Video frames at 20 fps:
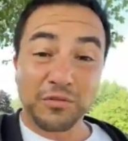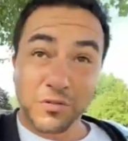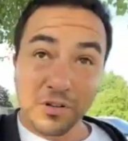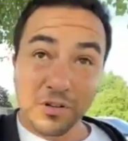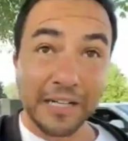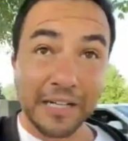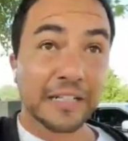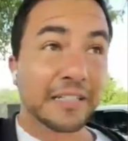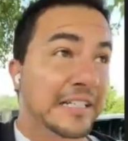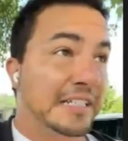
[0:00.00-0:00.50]

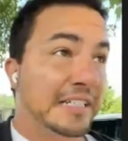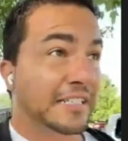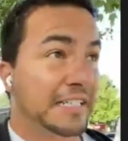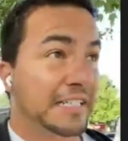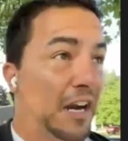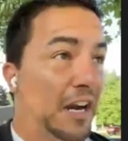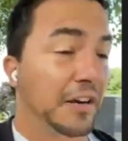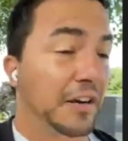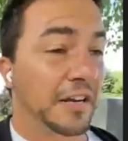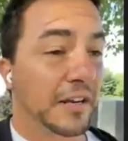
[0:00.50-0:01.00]
really
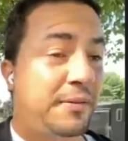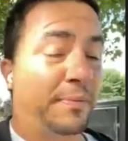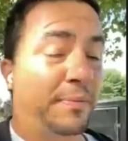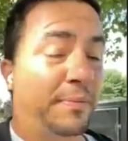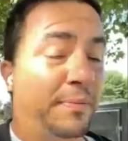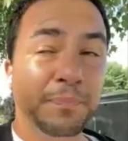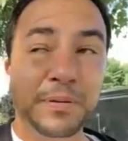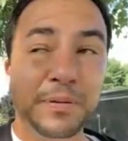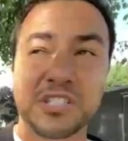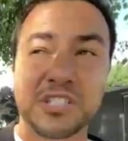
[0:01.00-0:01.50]
scary
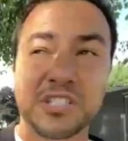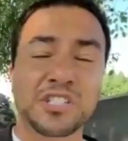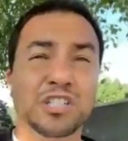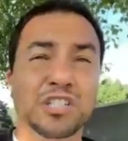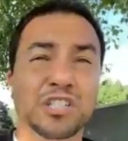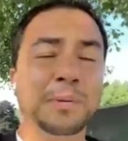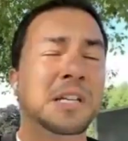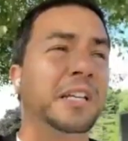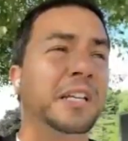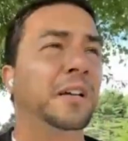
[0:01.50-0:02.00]
position
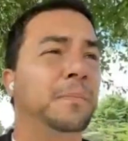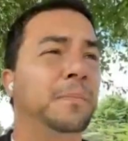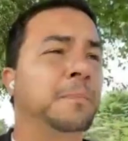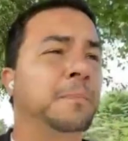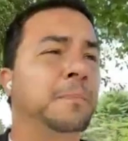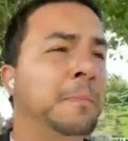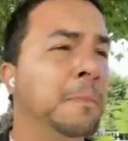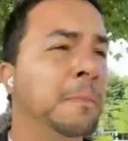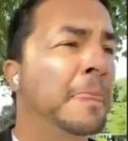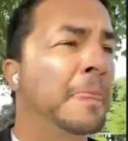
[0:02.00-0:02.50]
to be in.
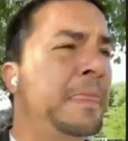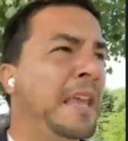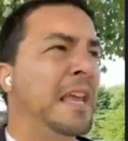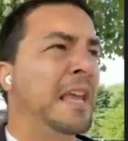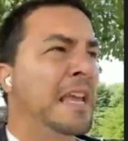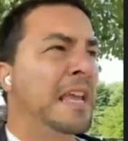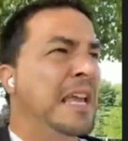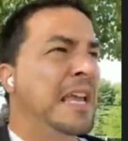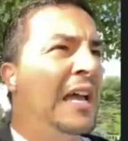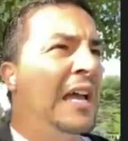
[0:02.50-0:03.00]

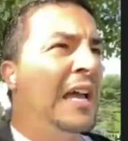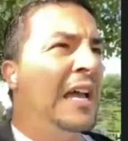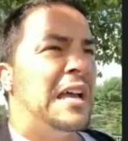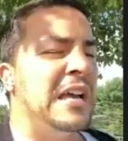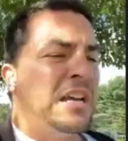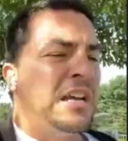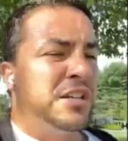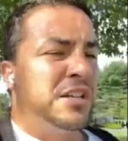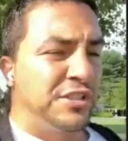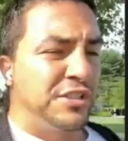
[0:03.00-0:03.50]

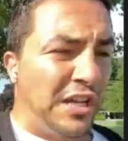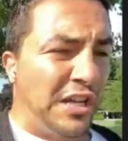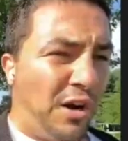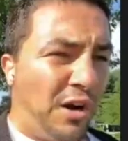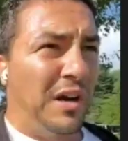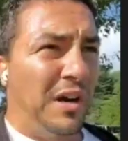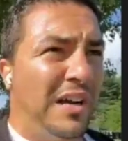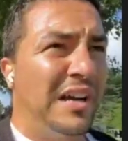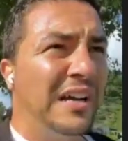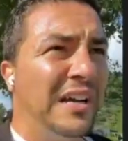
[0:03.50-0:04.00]

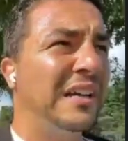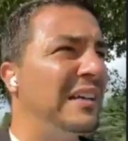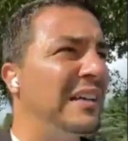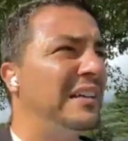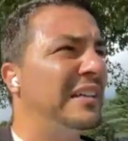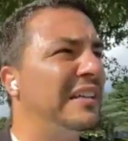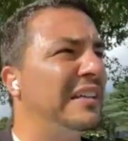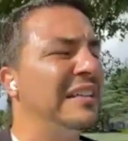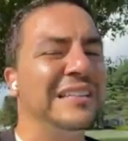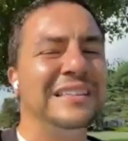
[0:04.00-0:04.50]
So
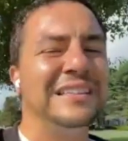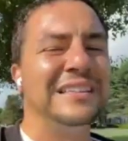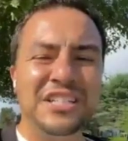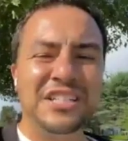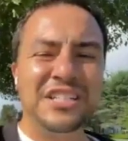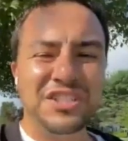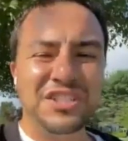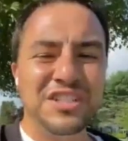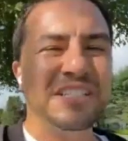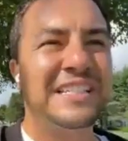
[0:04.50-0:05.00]

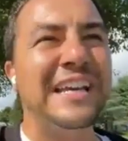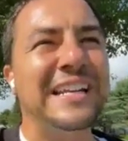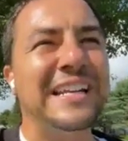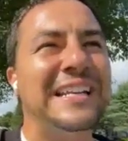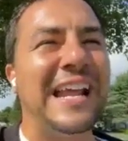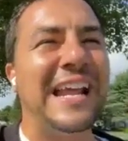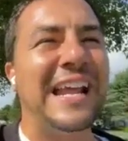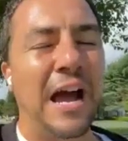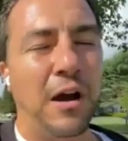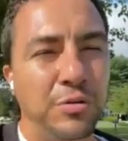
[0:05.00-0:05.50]
let's just get
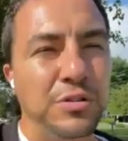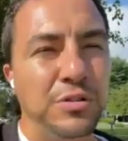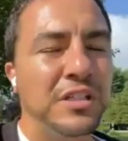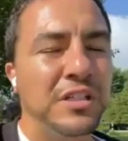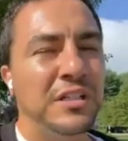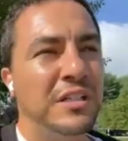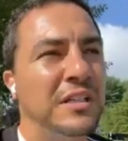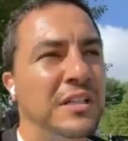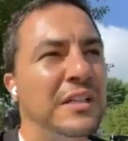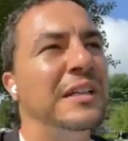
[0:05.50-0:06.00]
it out.
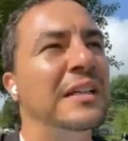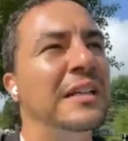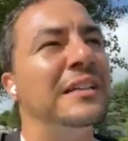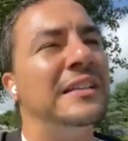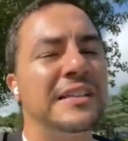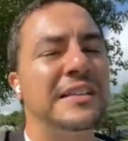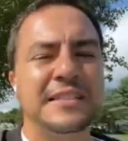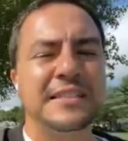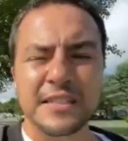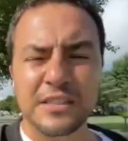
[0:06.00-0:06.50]

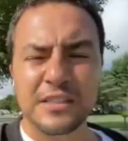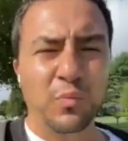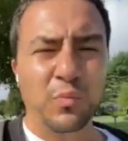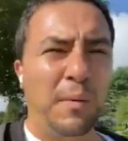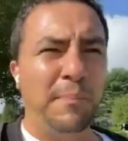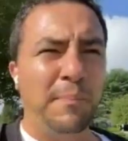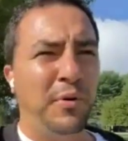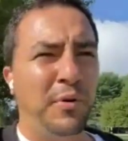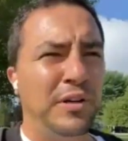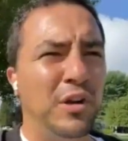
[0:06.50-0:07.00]
Let's get the
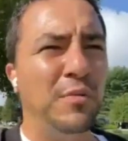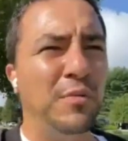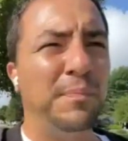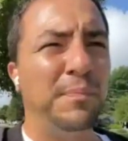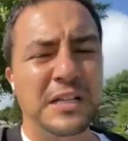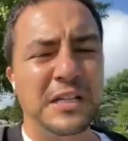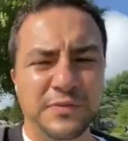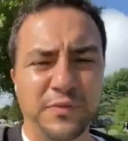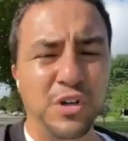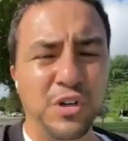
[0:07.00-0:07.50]
1.0
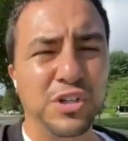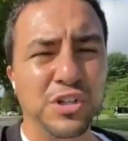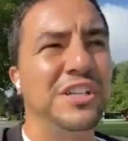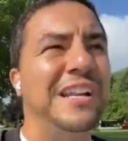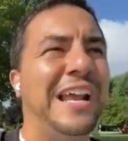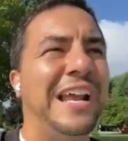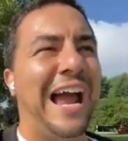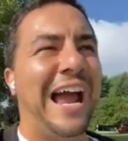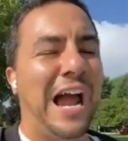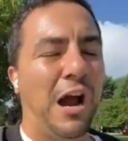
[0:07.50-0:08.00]
base
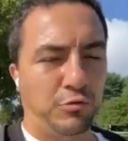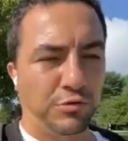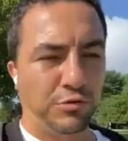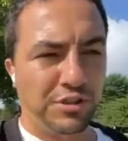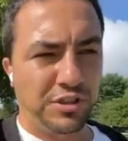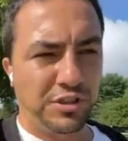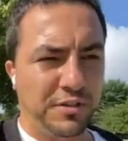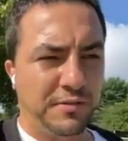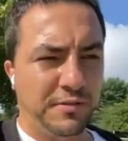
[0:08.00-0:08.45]
version out.